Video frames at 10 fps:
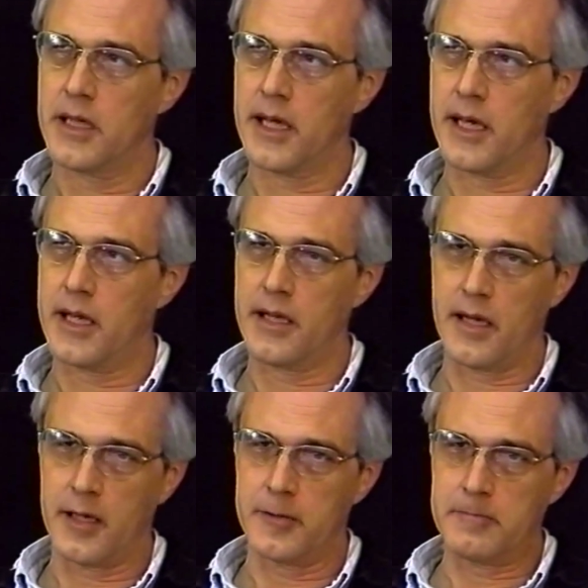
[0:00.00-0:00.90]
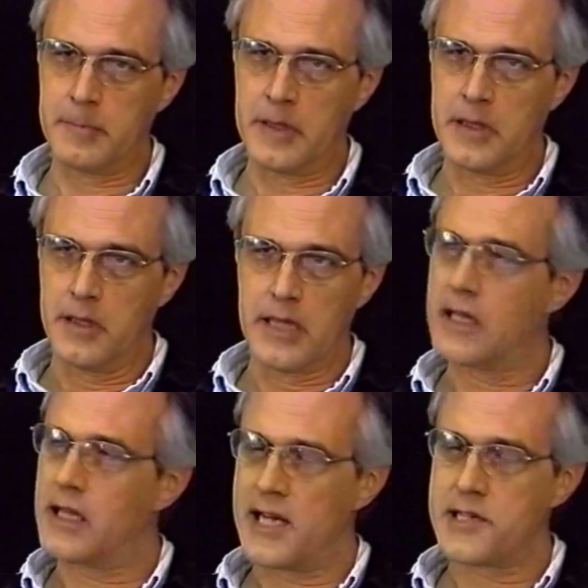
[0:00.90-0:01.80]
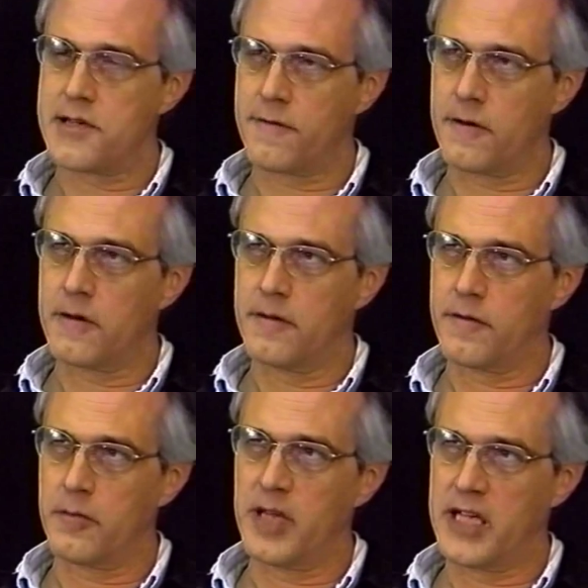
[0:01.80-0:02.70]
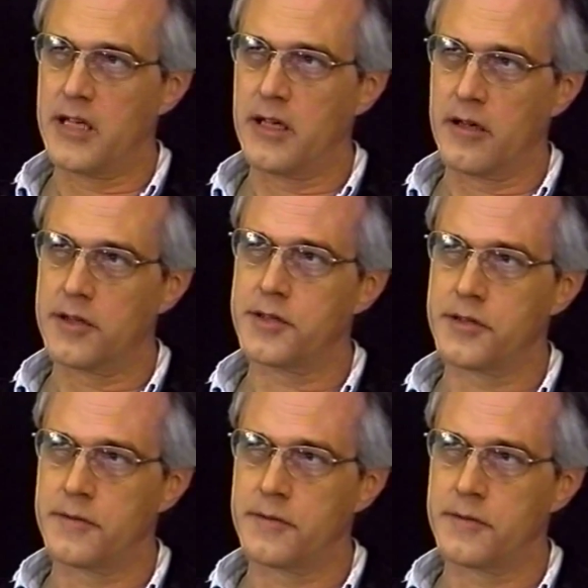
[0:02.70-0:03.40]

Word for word: And uh, that lasted for, for many years.